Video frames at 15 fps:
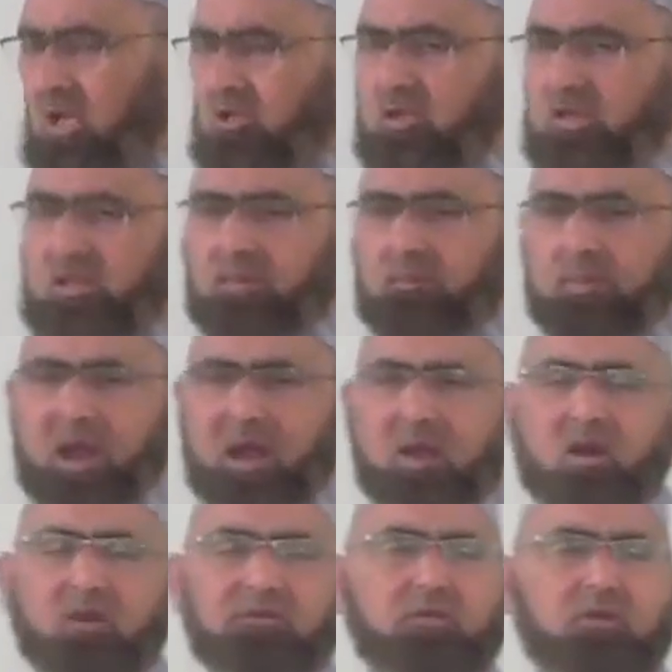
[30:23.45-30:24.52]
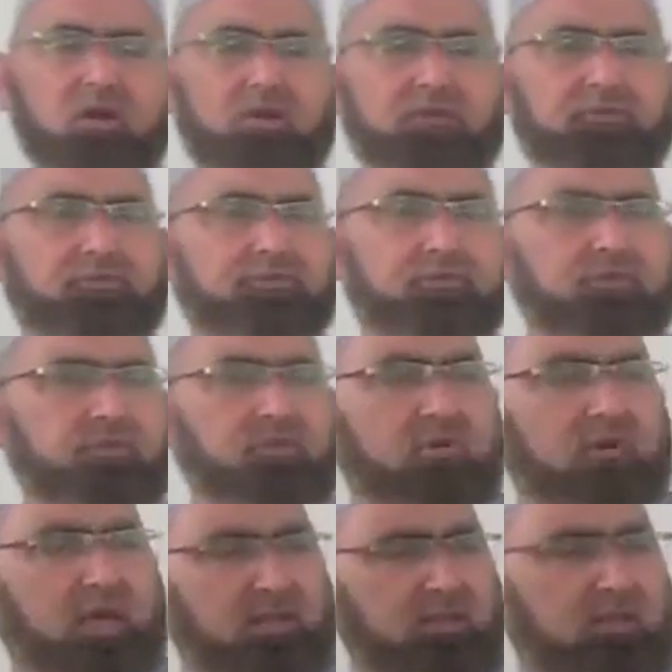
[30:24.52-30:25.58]
So in the Battle of
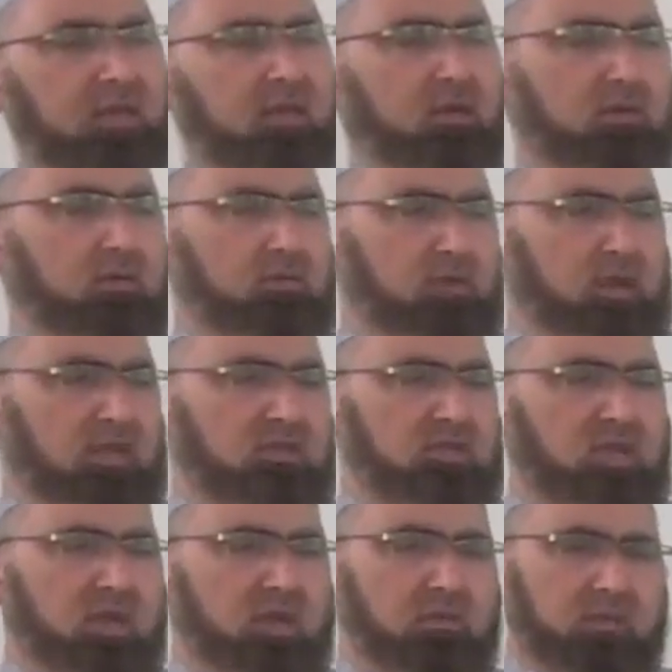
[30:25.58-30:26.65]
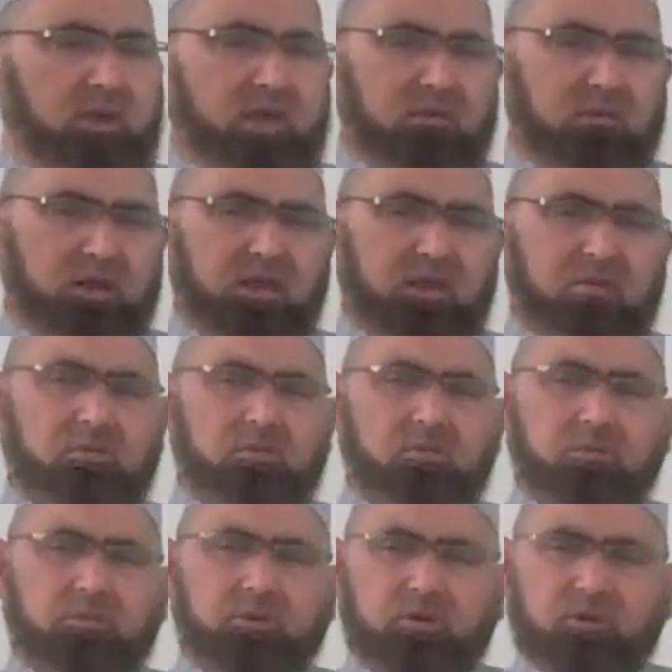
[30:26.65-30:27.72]
Khandaq or Trench, many
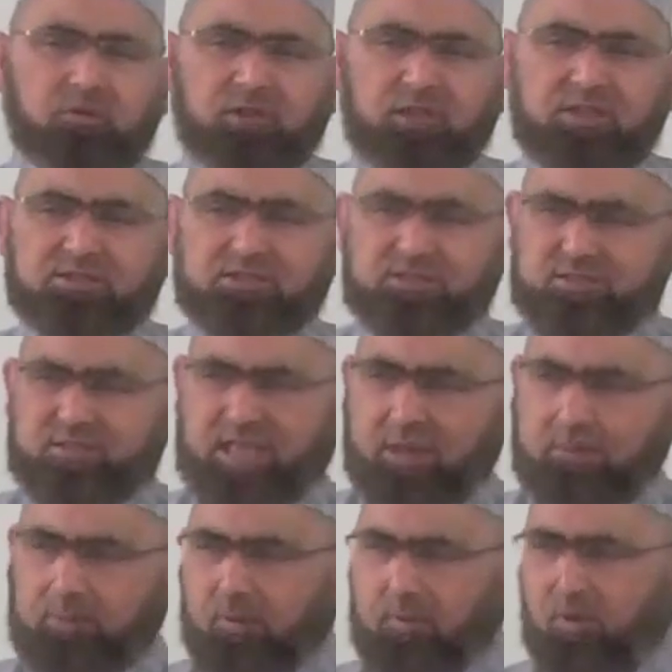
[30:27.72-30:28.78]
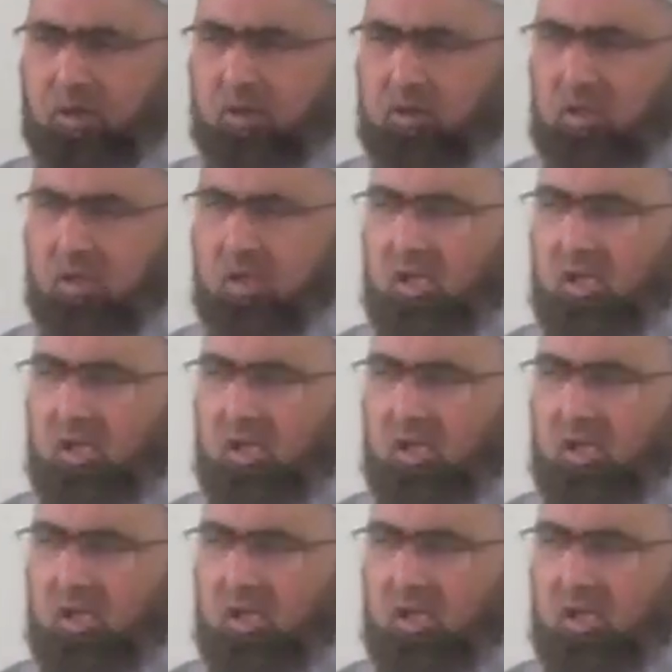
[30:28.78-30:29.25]
beautiful incidents happened, right?